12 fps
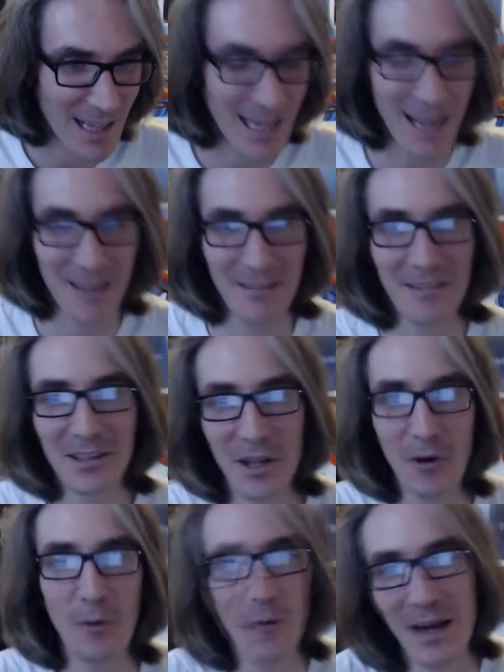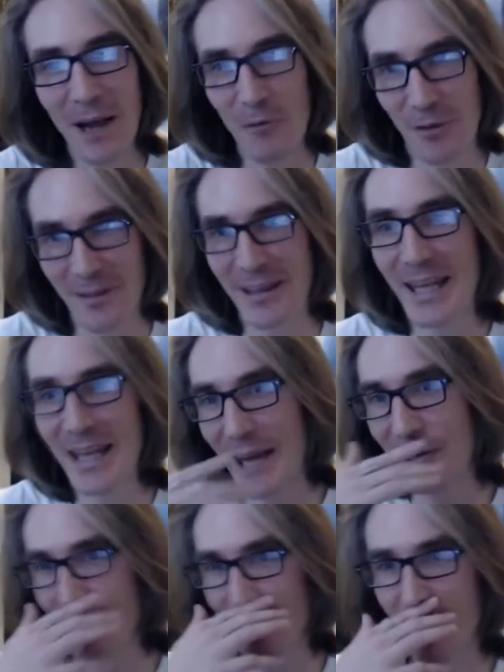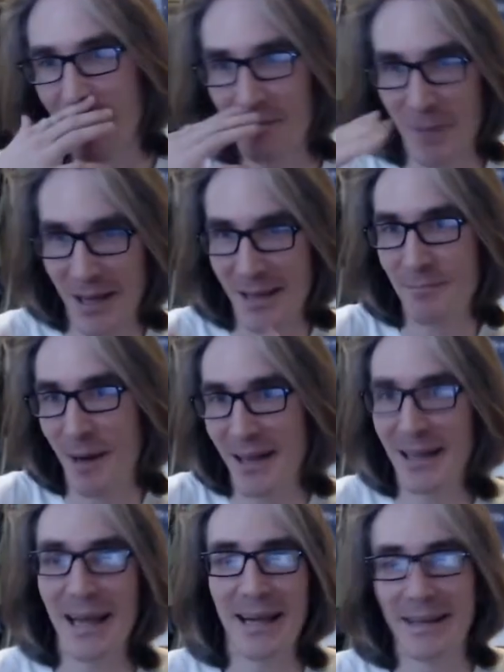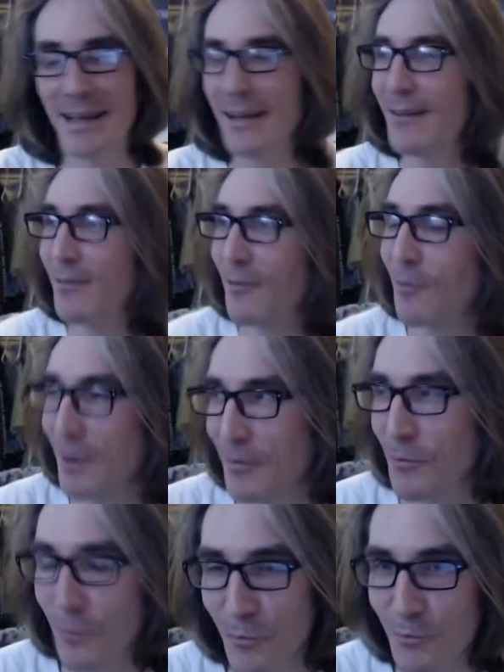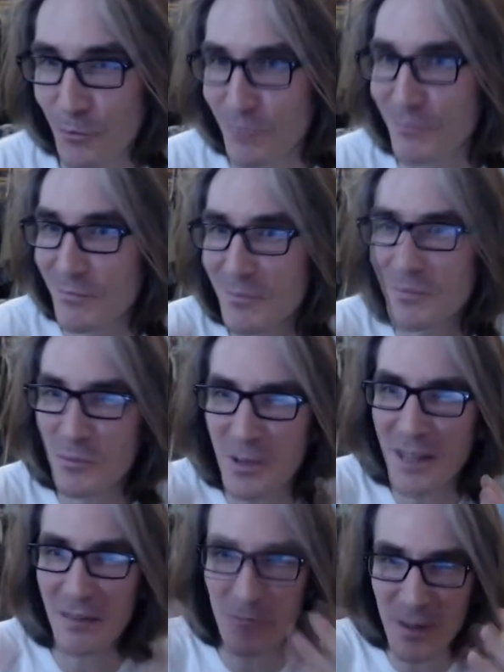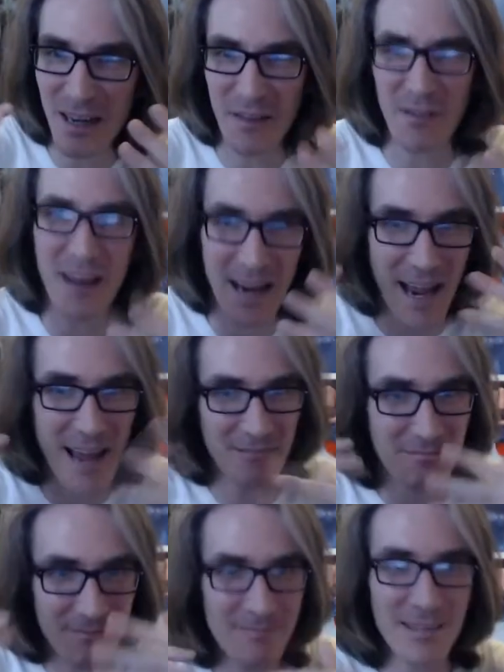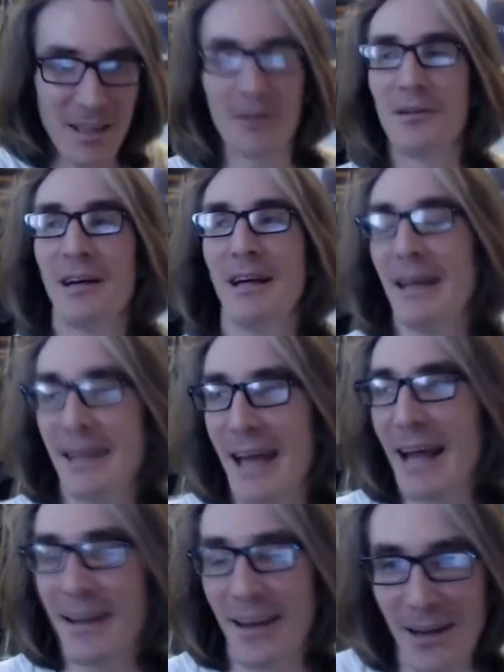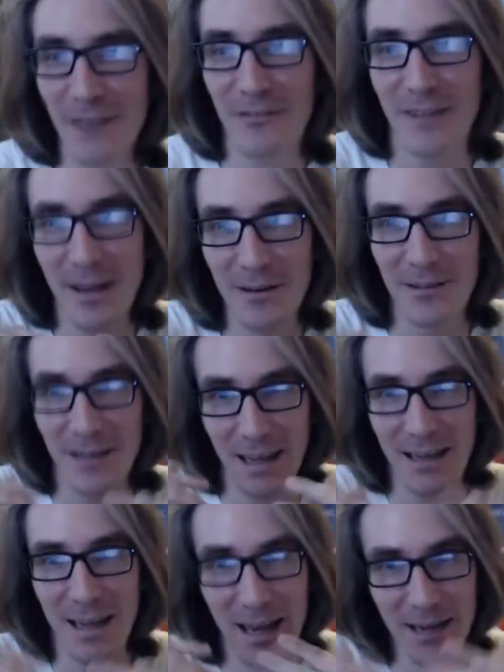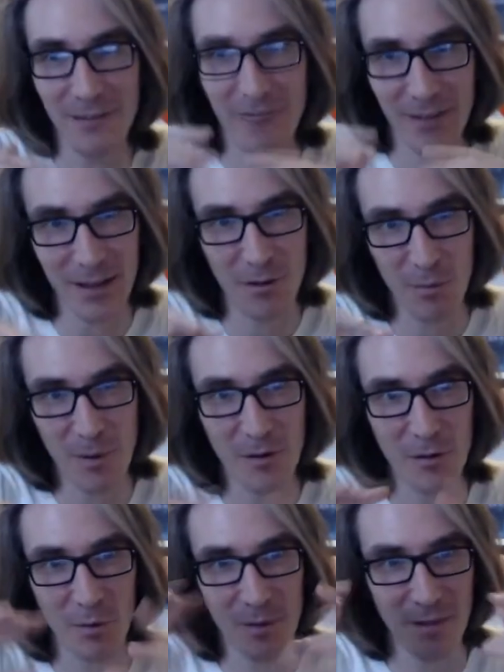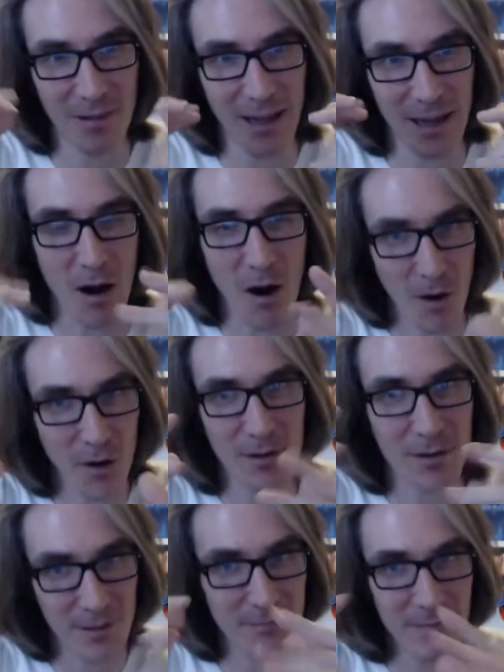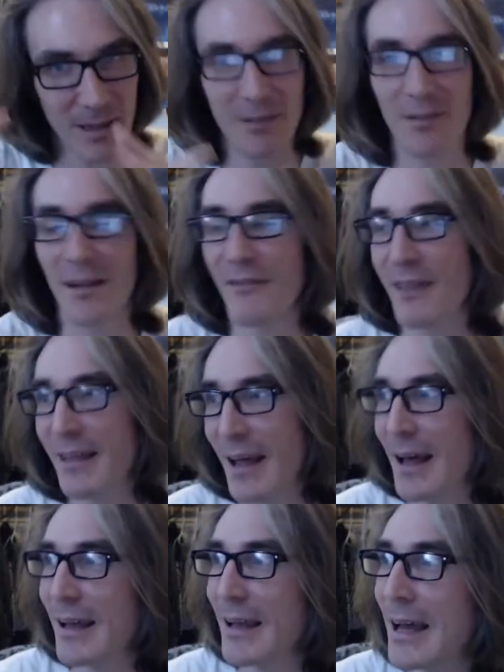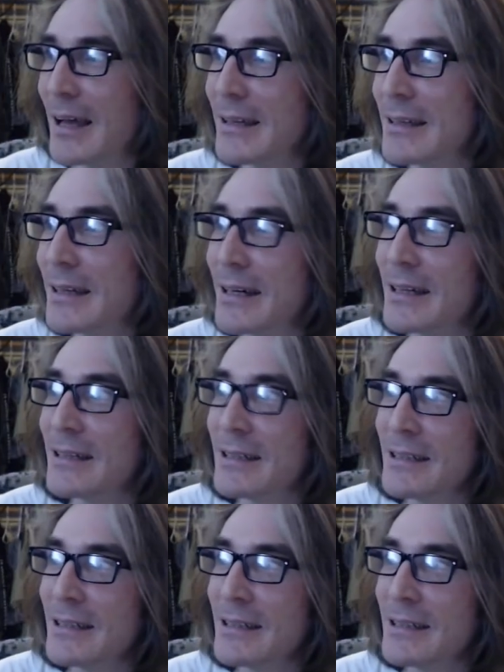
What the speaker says: like, when I was a teenager, right, my late teens, when I thought I had, gained enough little, like, kind of experience with, like, art and stuff like that, and